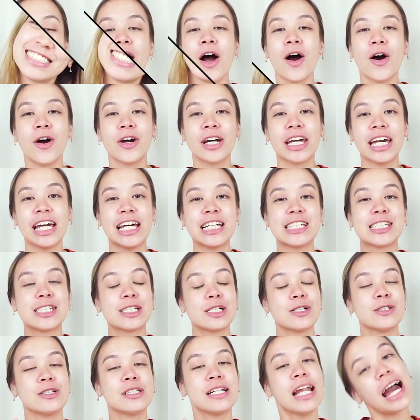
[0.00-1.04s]
Okay,
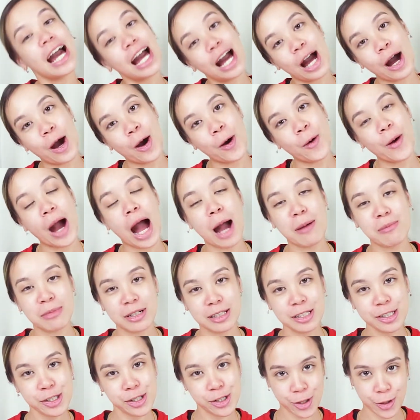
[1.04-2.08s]
so now I'm
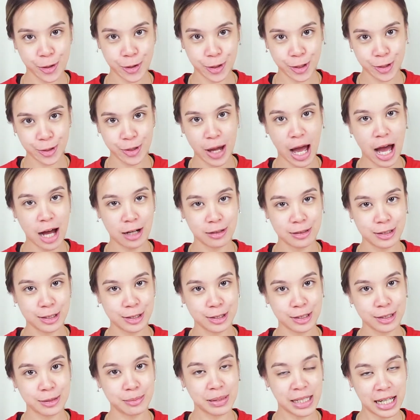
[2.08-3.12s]
gonna show you how
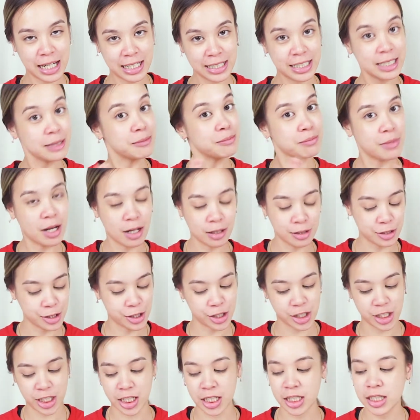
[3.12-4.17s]
to apply the
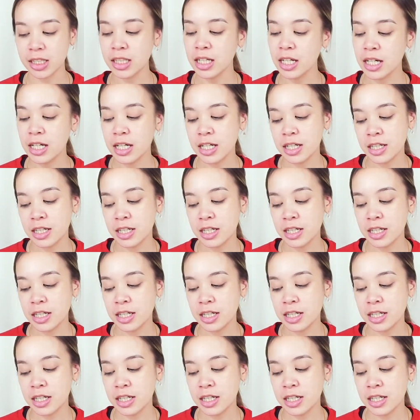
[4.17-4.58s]
emulsion.